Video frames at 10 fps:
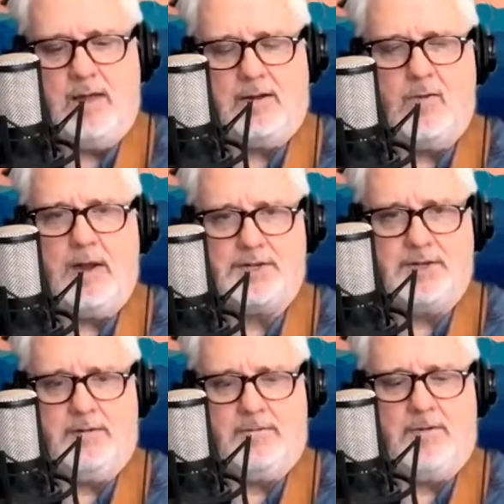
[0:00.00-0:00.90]

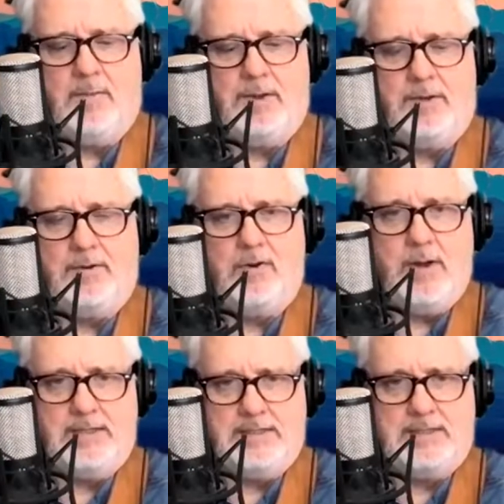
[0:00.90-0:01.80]
question from the
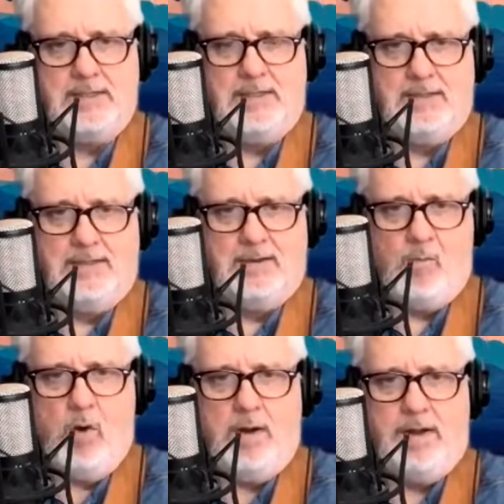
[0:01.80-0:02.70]
quiz
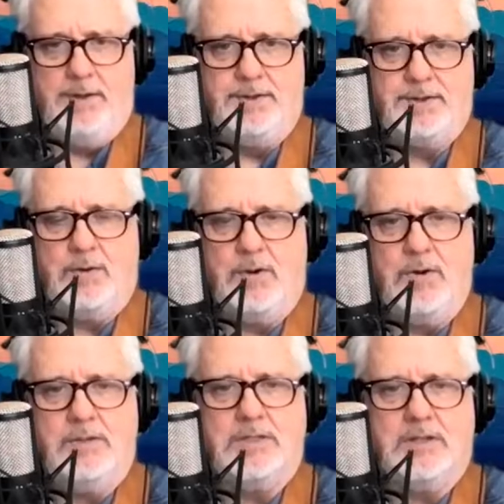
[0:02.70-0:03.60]
was
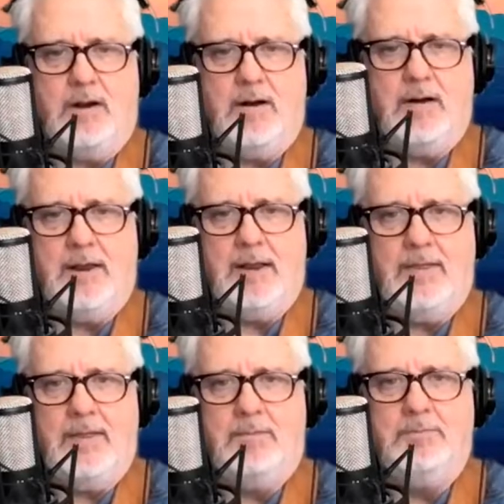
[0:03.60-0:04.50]
who starred
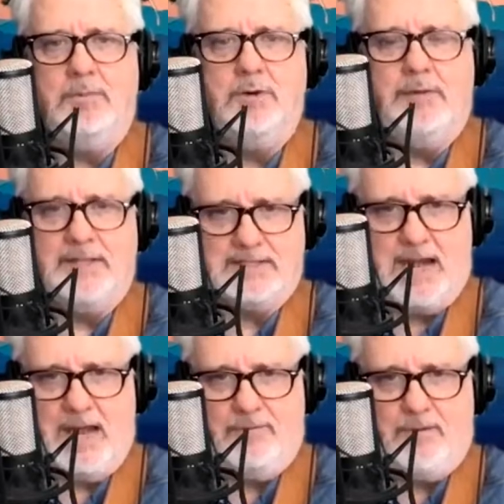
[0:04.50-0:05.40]
in the movie, the
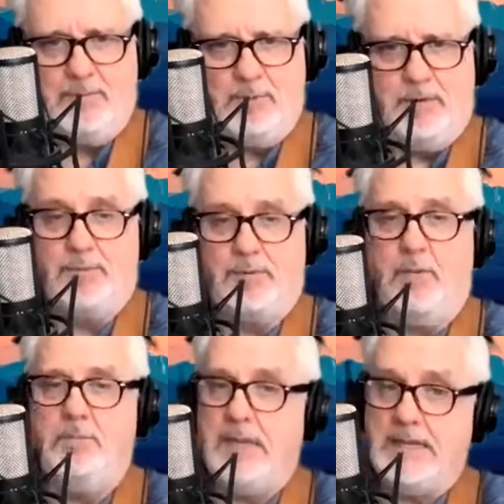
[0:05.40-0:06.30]
sci-fi movie
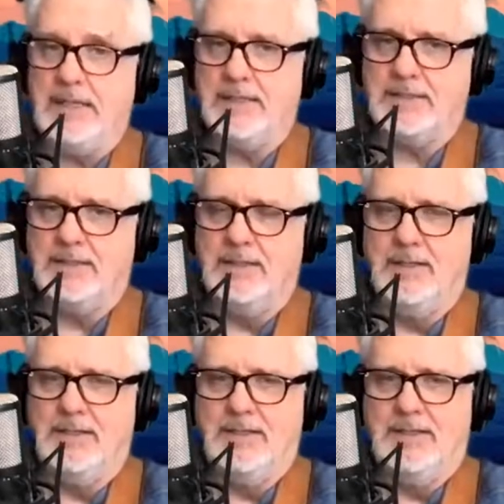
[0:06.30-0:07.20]
Prometheus,
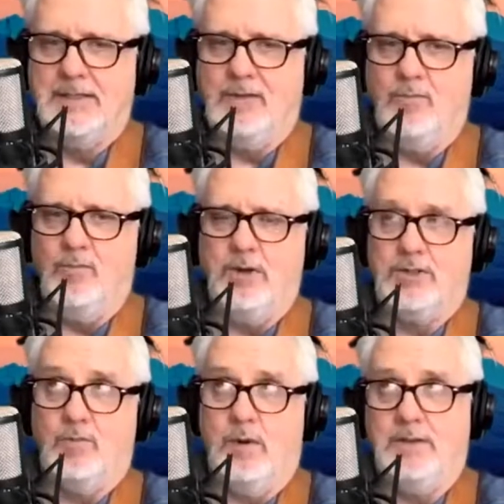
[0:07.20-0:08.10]

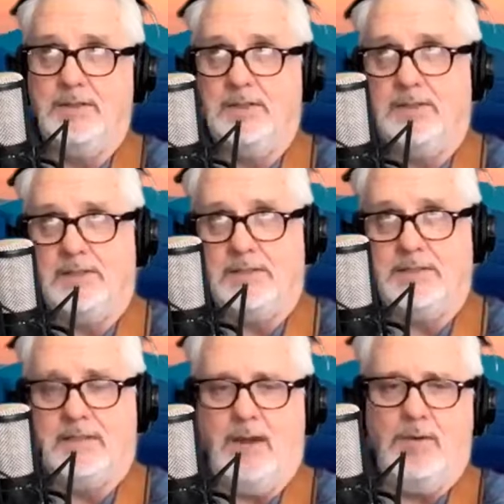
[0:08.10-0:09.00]
which was,
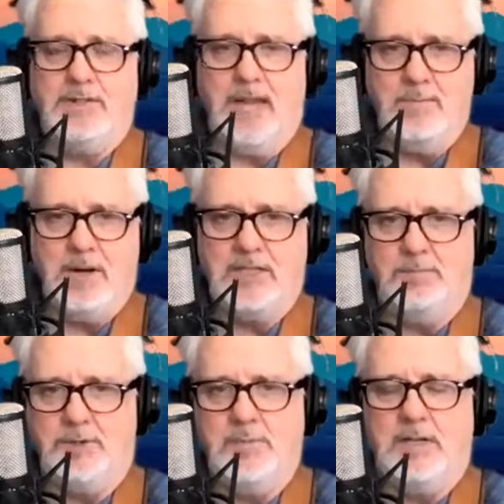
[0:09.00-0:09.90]
I won't tell you
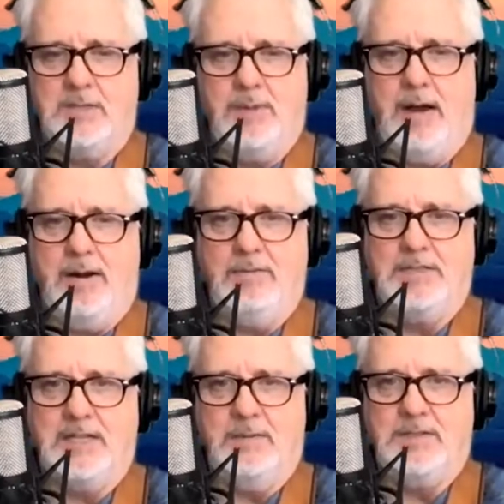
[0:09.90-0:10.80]
too much about it.
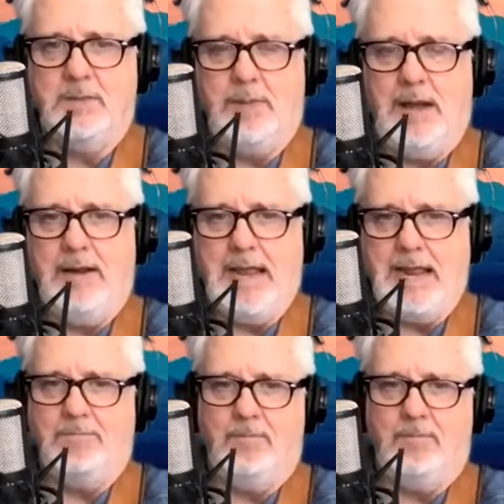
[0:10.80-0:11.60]
It was about a